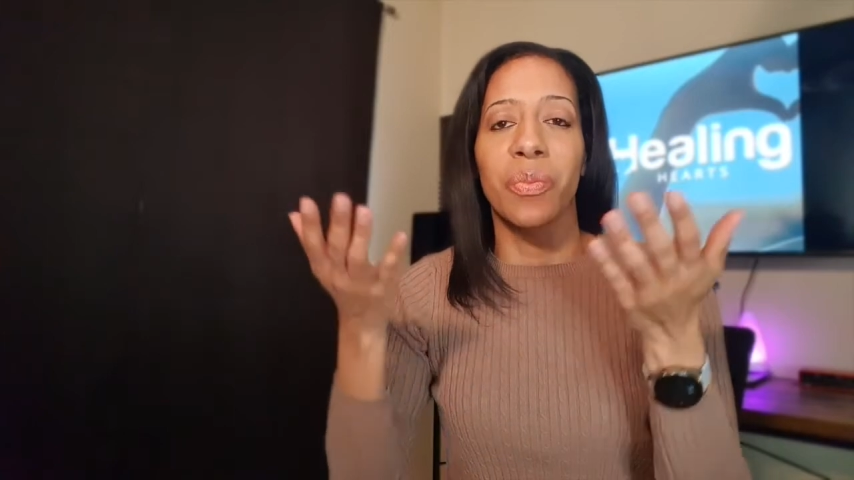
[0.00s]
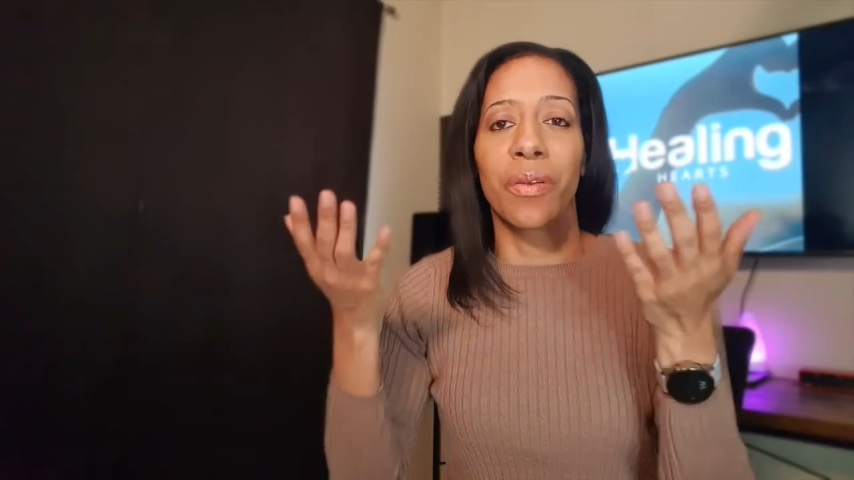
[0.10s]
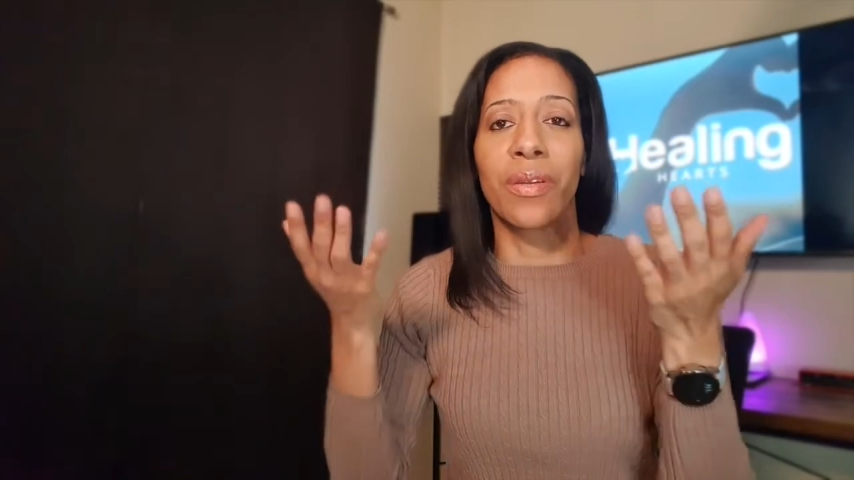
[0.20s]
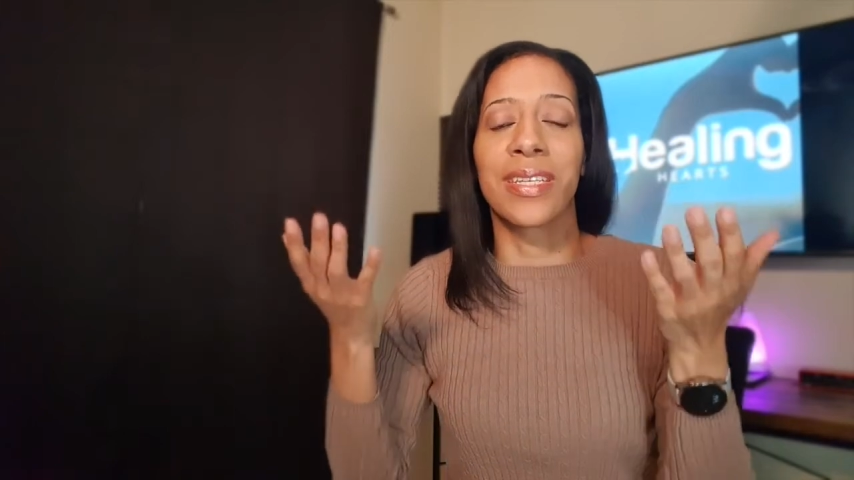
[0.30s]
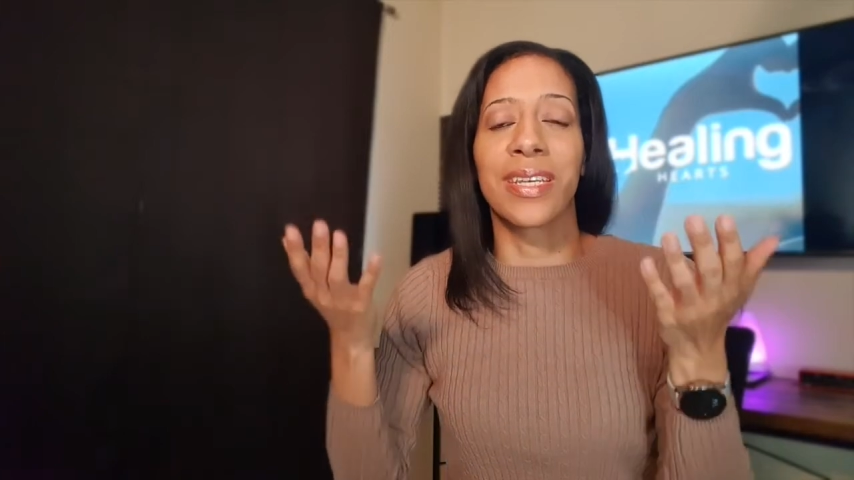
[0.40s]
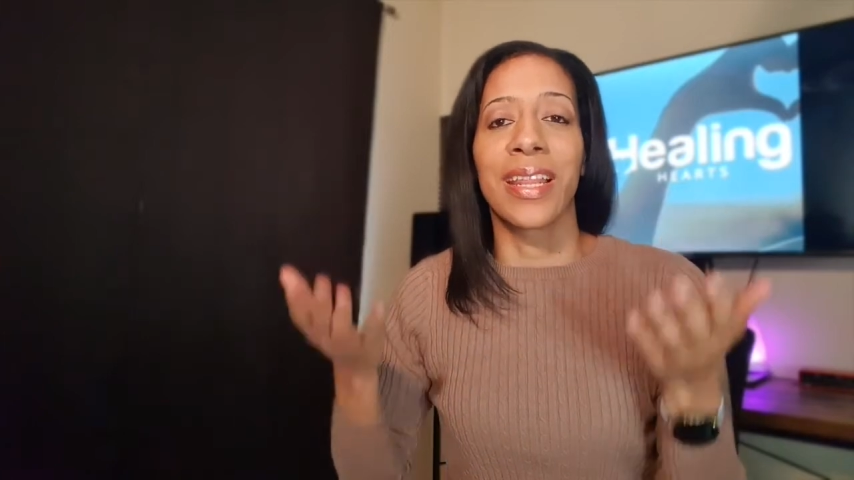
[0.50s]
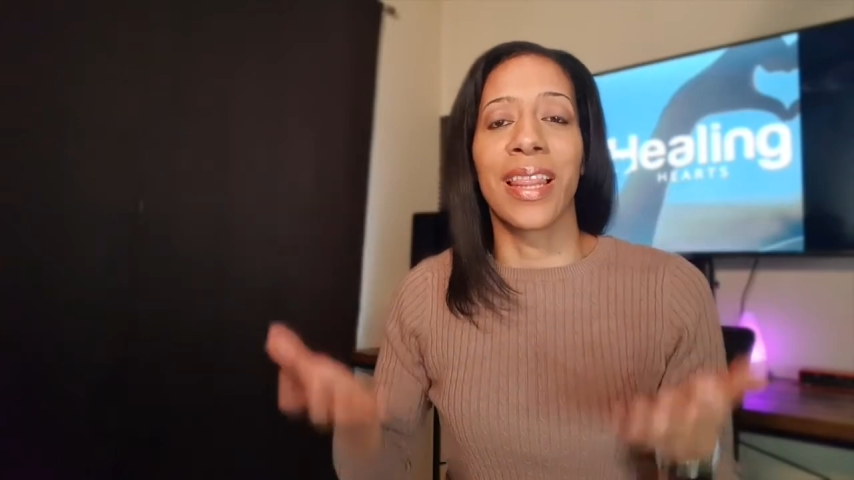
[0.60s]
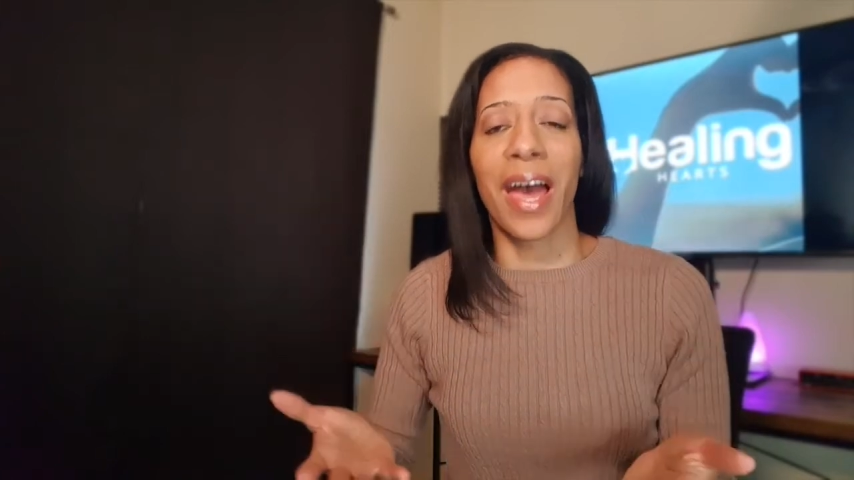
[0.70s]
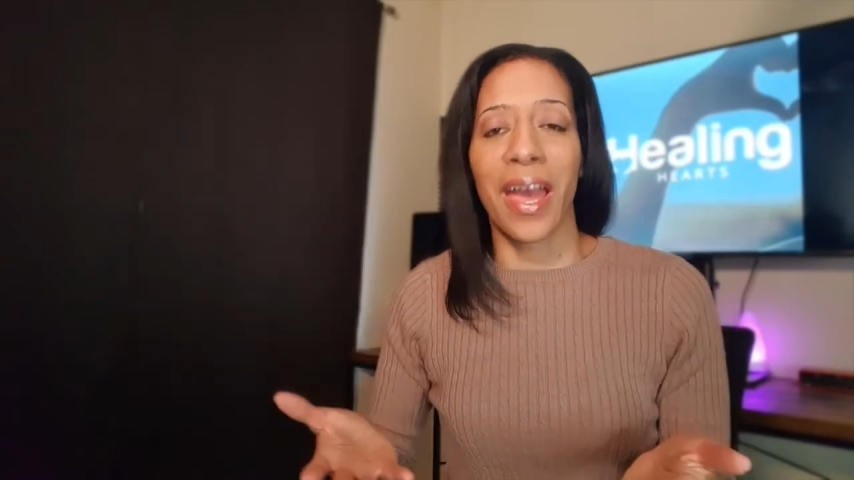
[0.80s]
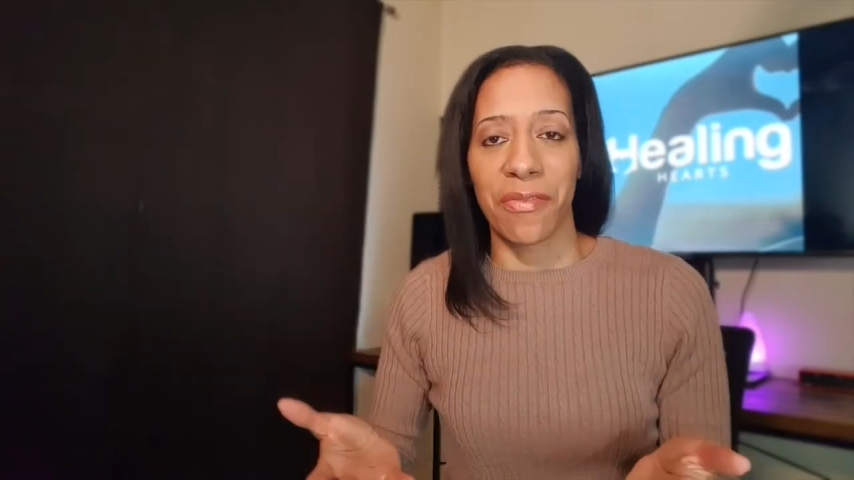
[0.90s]

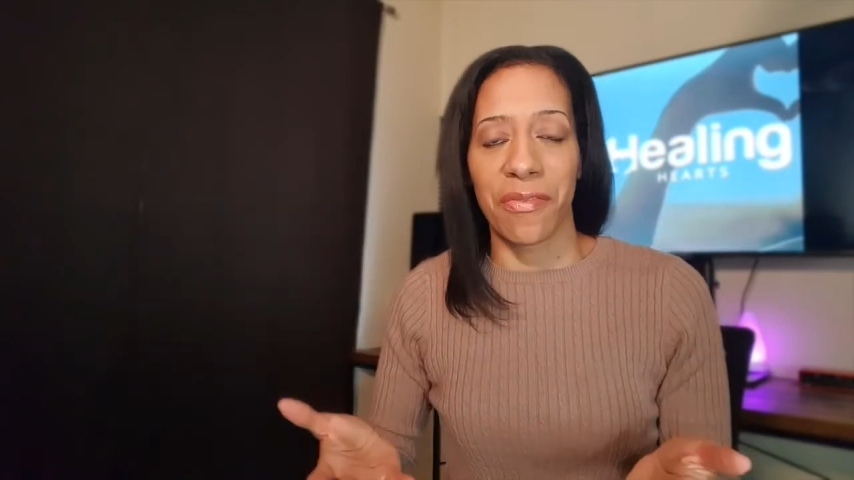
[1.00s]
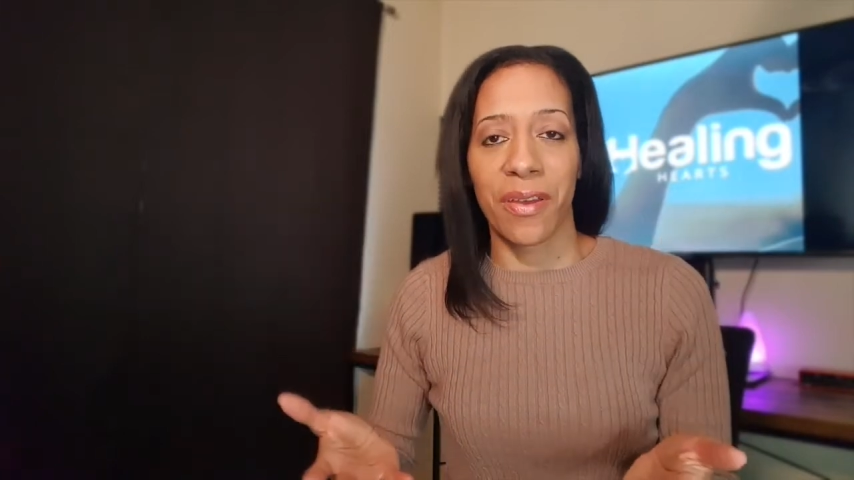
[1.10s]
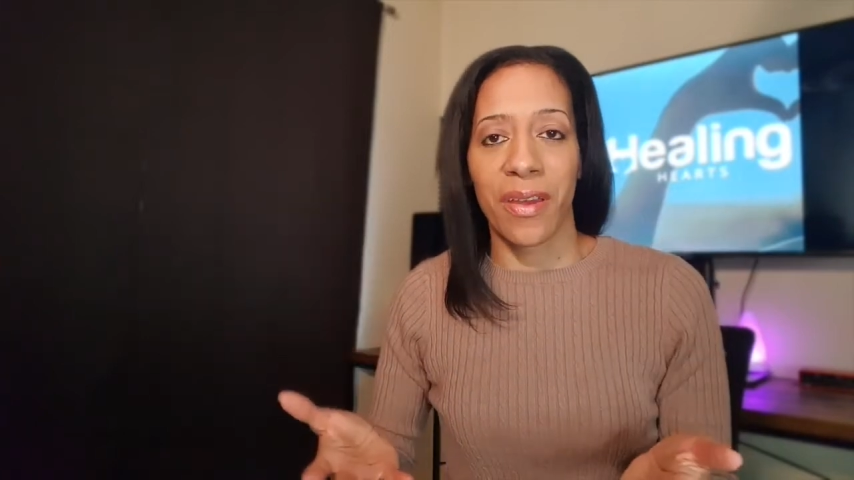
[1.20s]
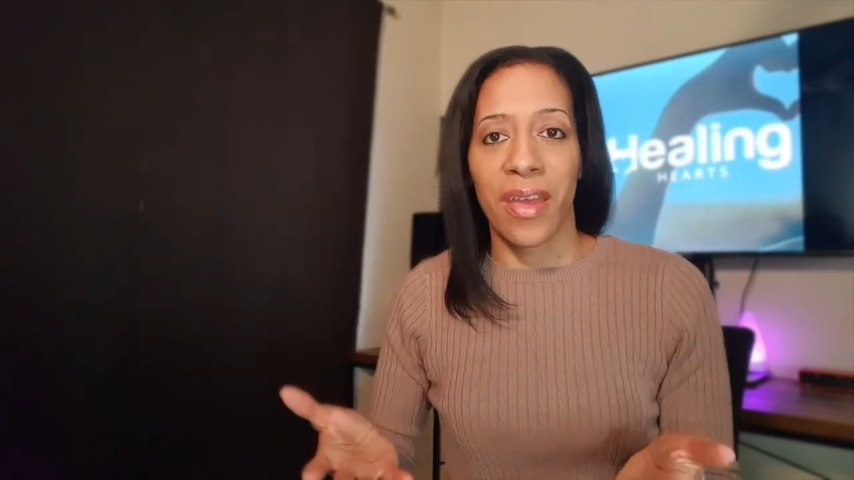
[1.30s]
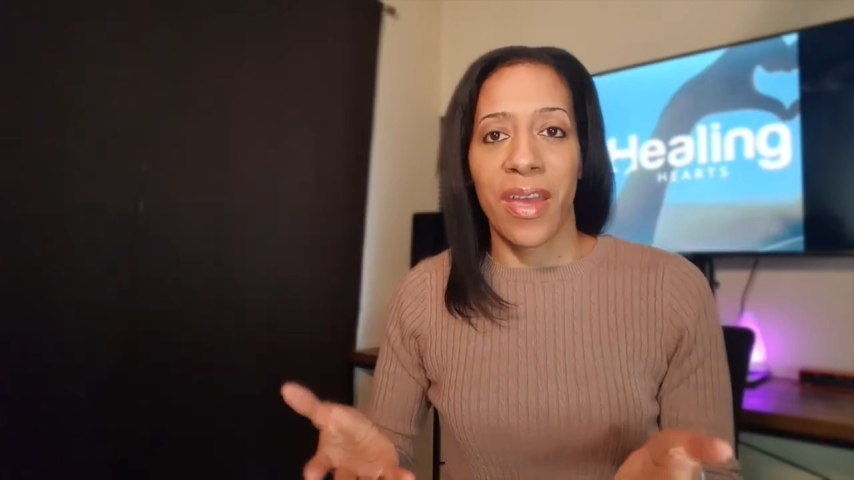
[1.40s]
experiencing life.